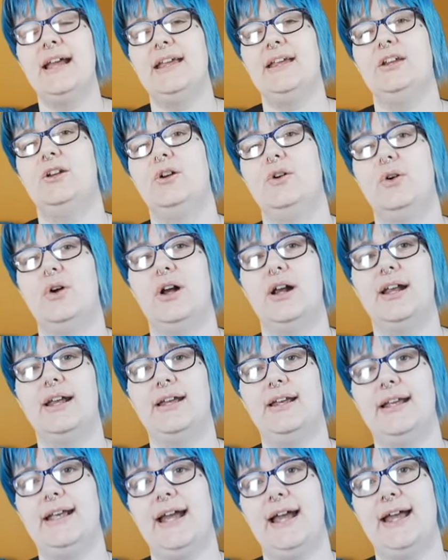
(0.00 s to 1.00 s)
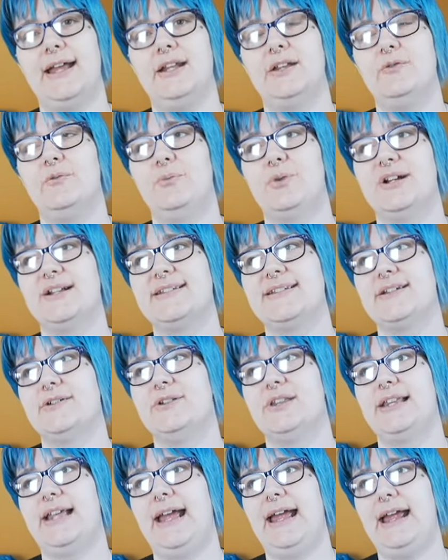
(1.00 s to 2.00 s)
It kind of brings
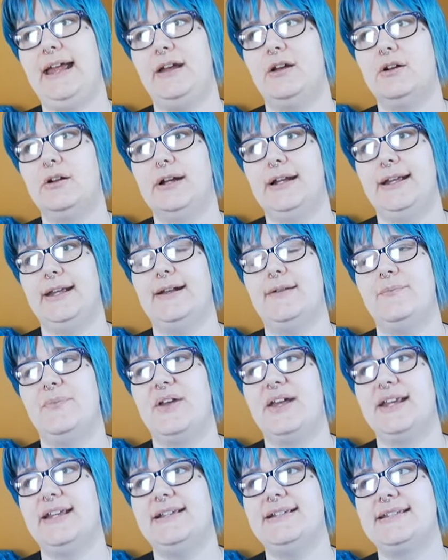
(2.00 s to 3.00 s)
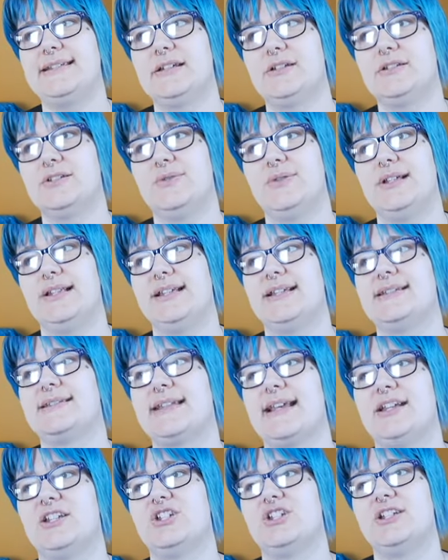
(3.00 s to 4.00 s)
out the anger in him that he's still doing this,
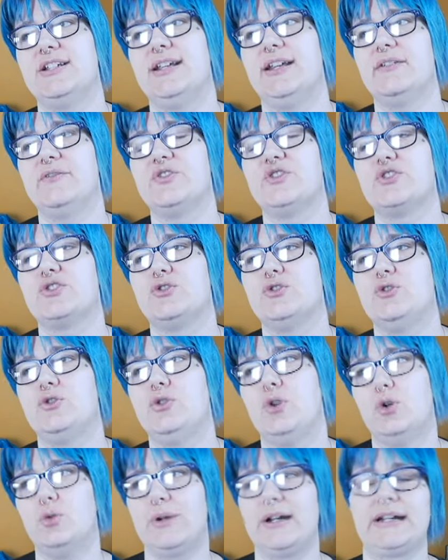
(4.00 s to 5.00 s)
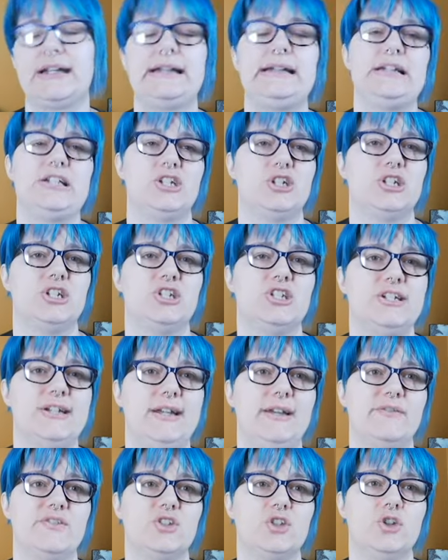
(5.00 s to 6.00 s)
and she gives no recognition. She
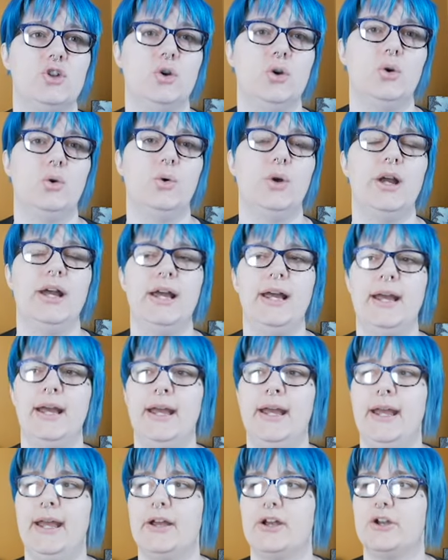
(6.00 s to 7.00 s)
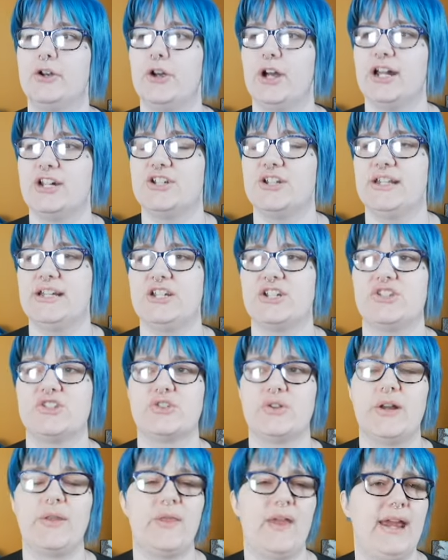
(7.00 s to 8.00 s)
gives no congratulations
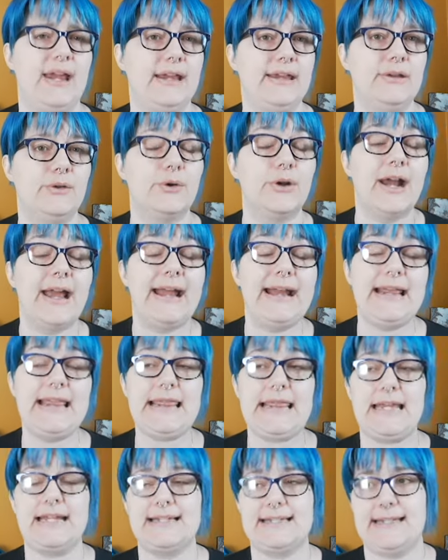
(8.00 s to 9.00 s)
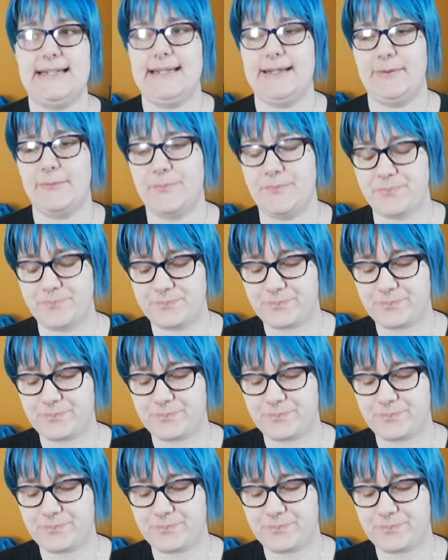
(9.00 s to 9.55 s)
or a thank you or anything to him.